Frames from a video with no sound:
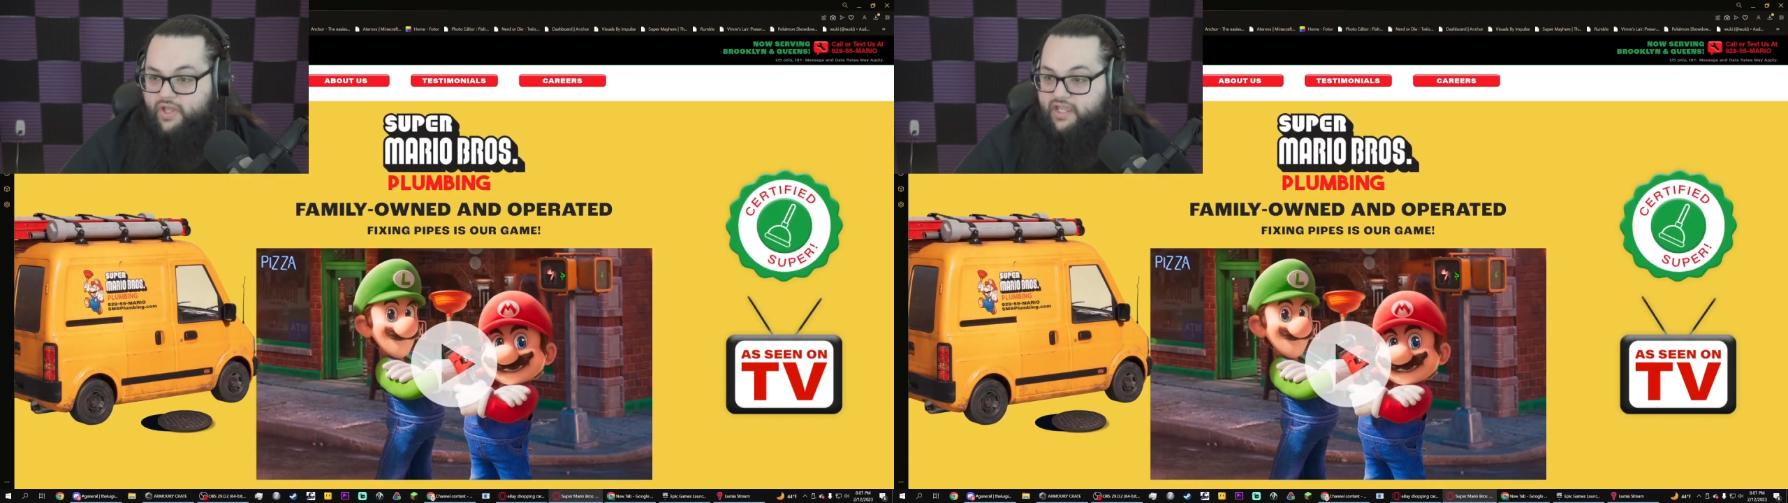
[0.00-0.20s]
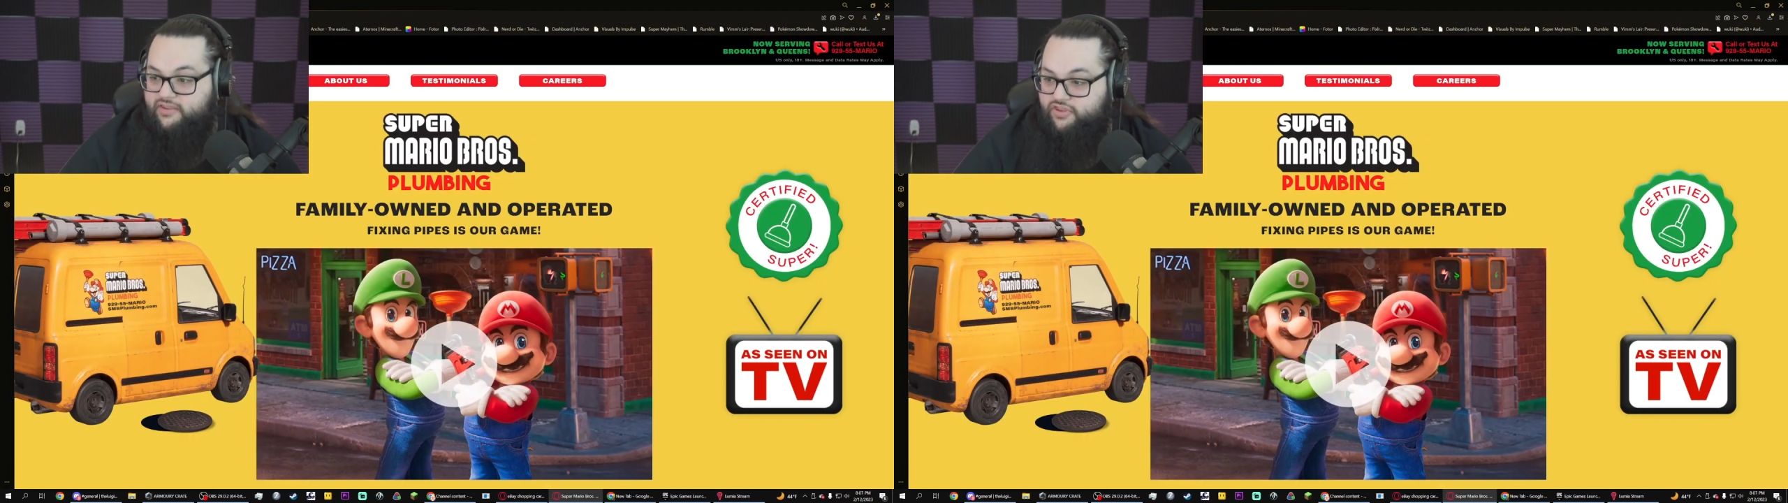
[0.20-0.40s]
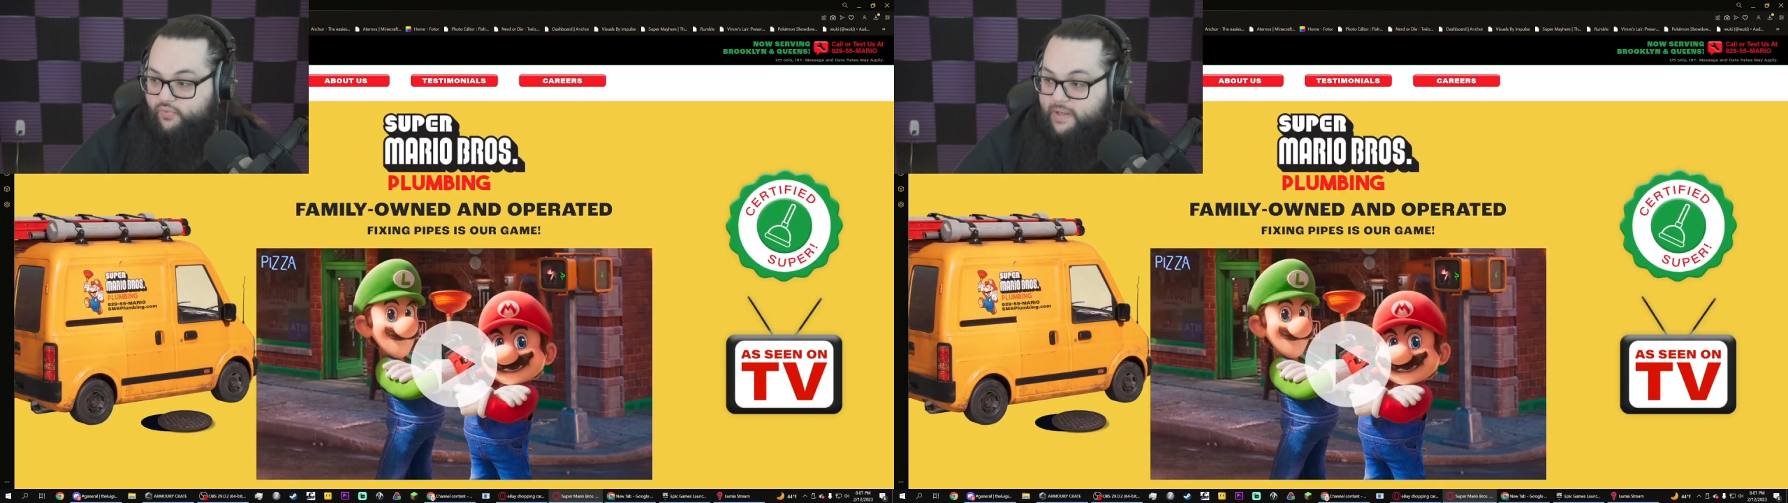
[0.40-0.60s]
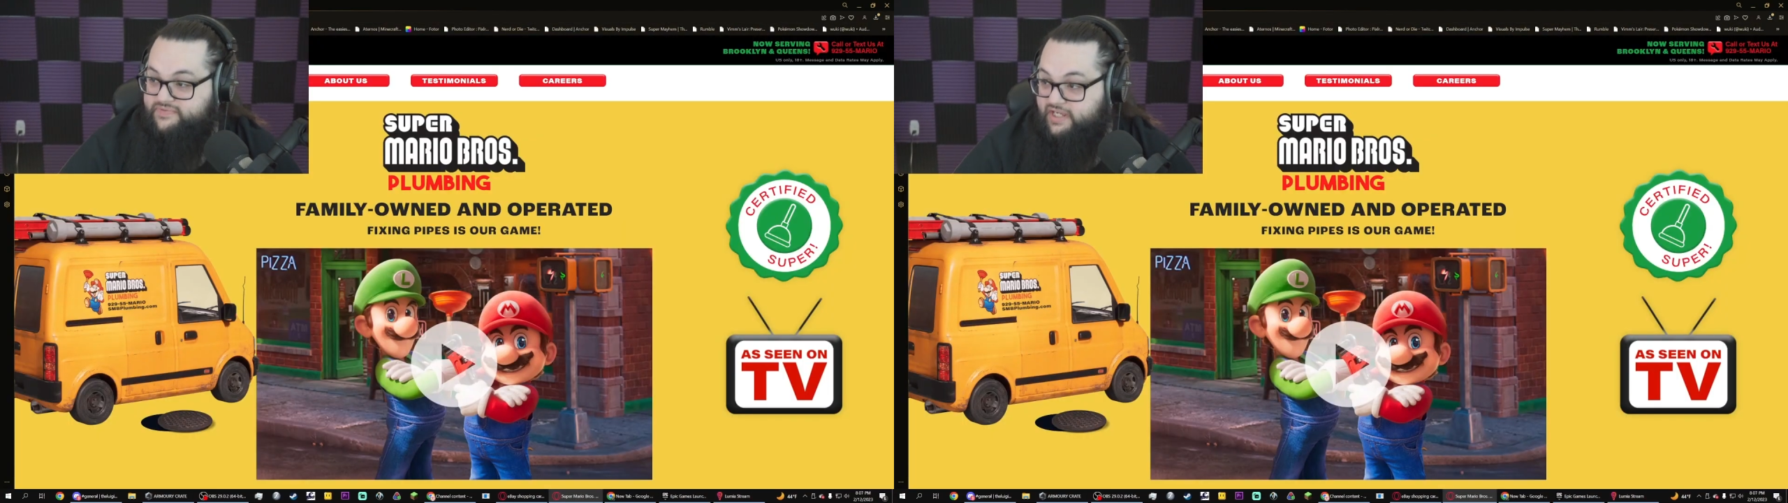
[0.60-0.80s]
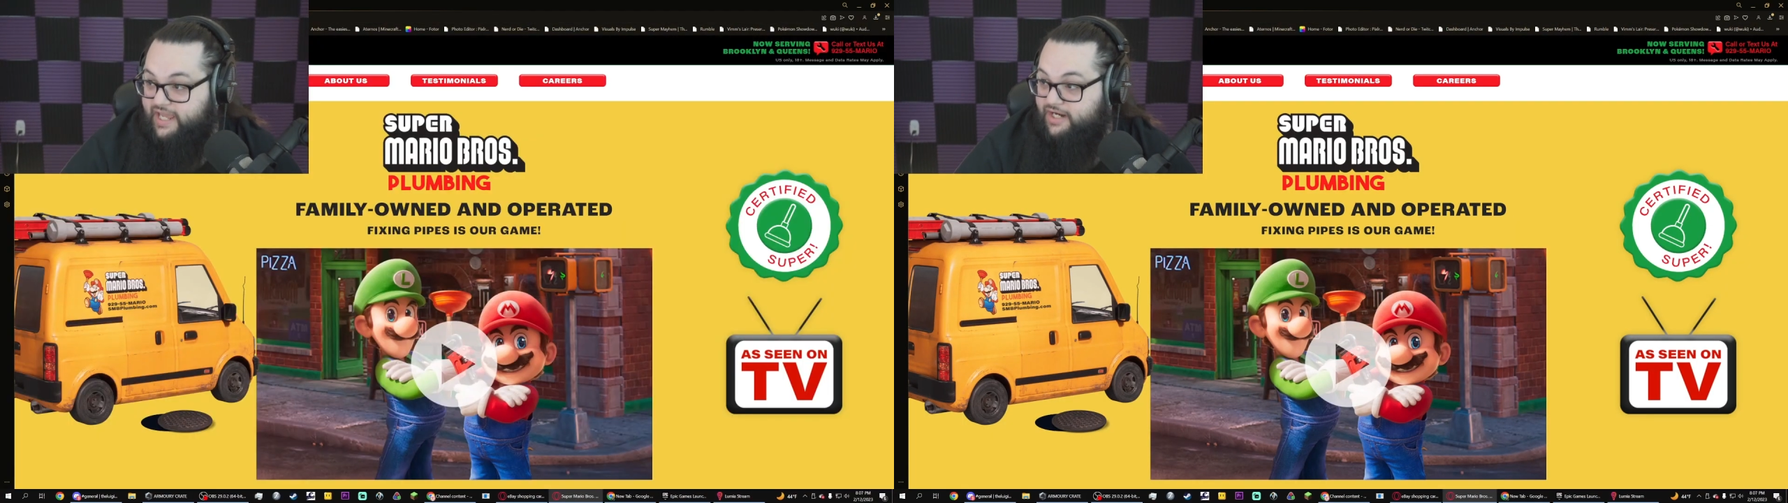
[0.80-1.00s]
Okay, the
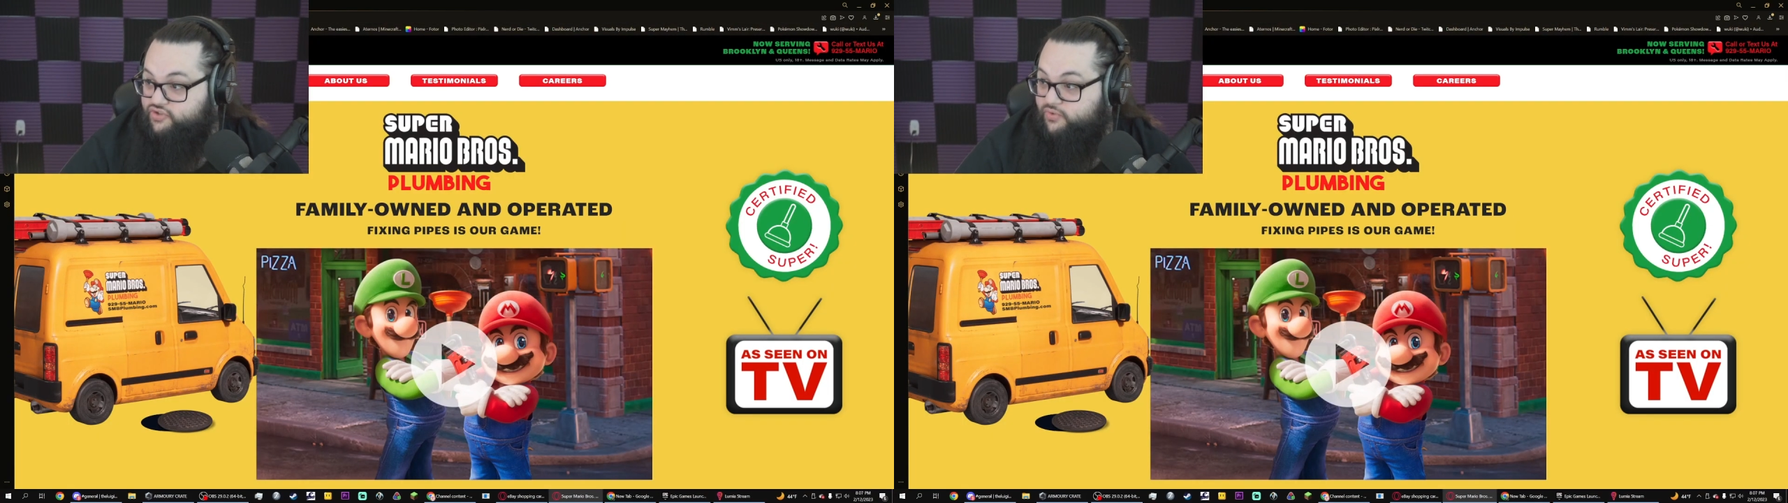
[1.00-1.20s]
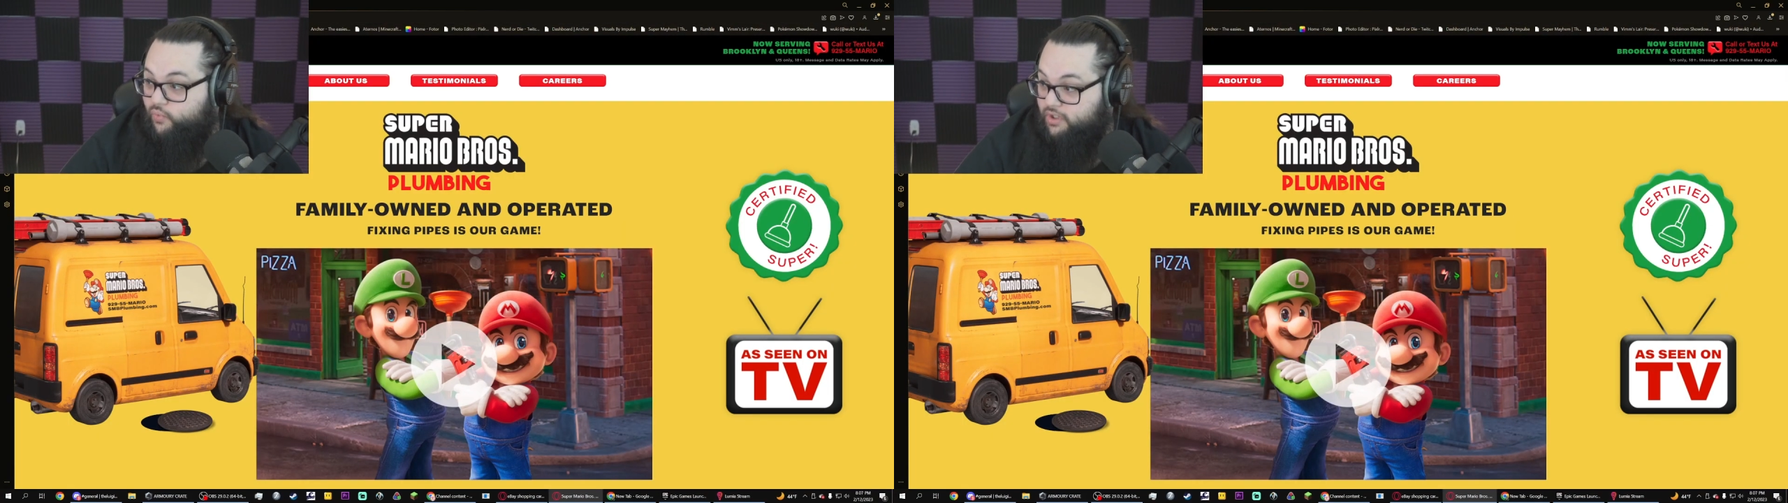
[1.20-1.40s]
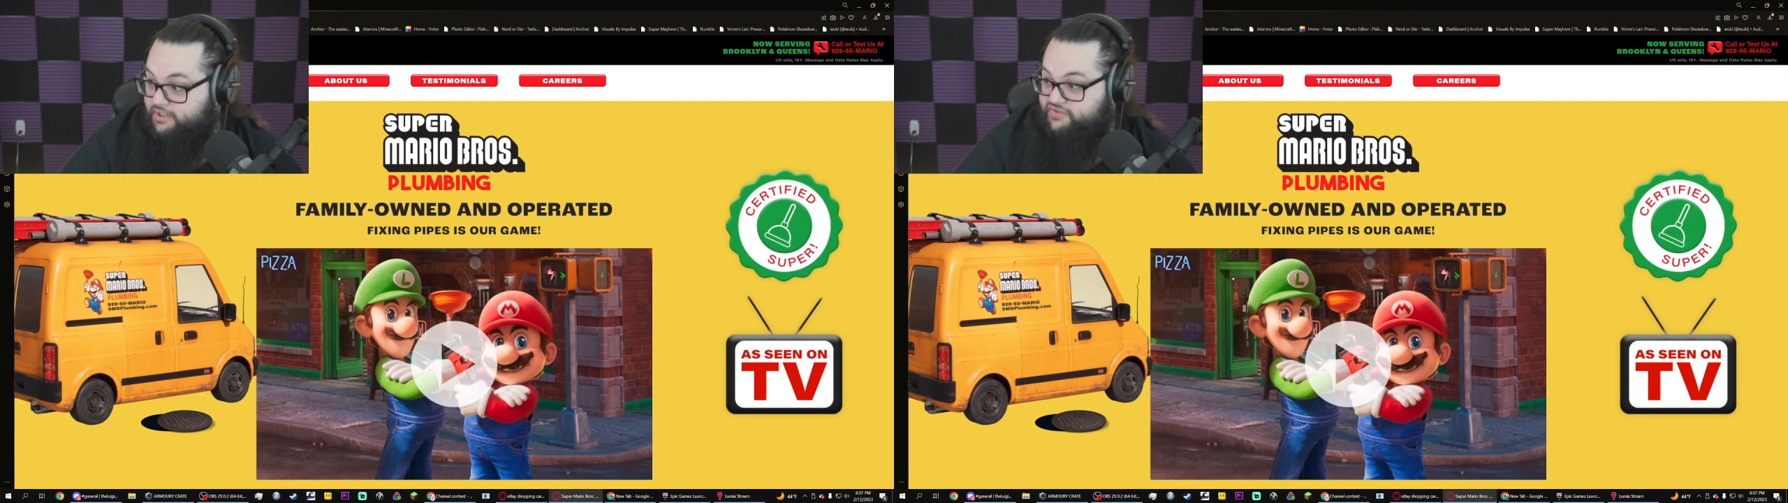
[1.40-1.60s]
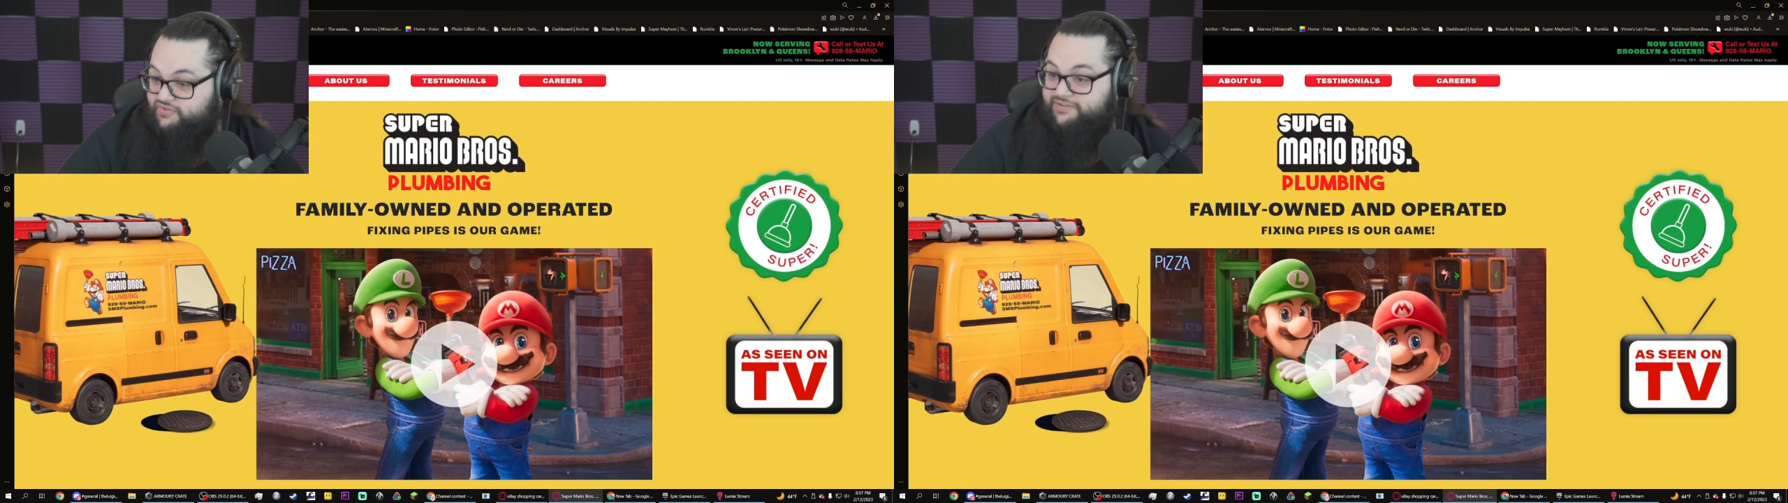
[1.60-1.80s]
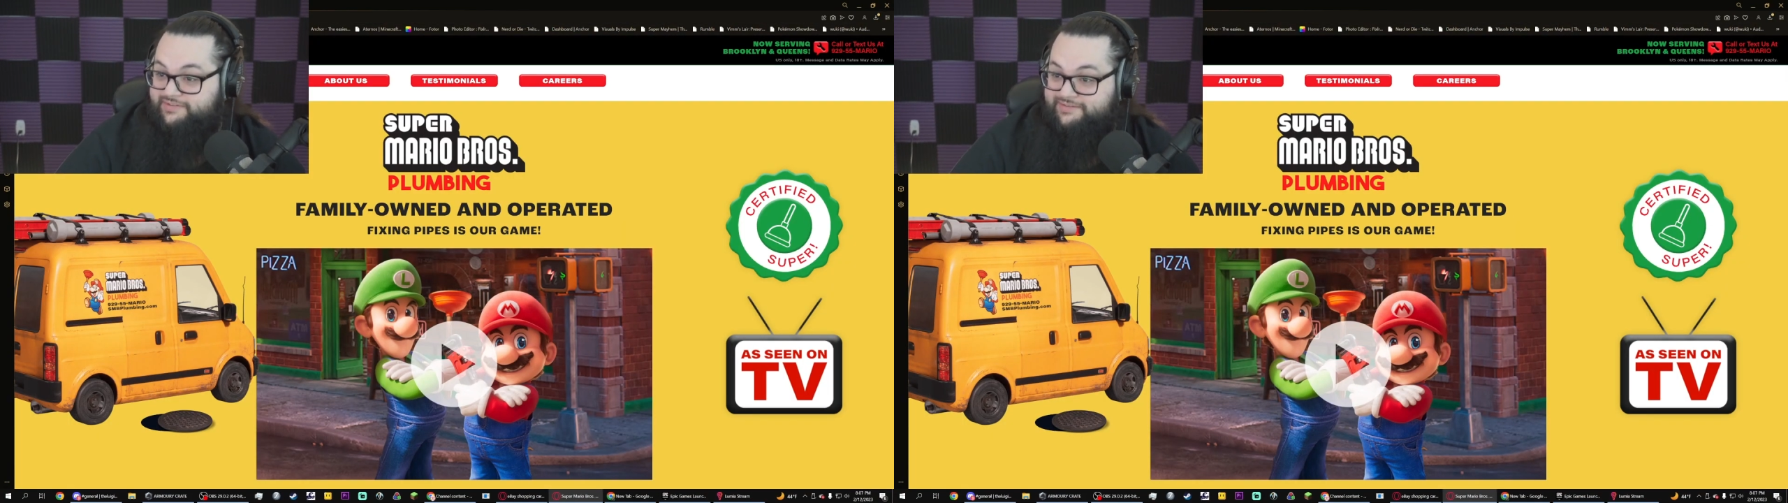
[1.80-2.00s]
website actually works.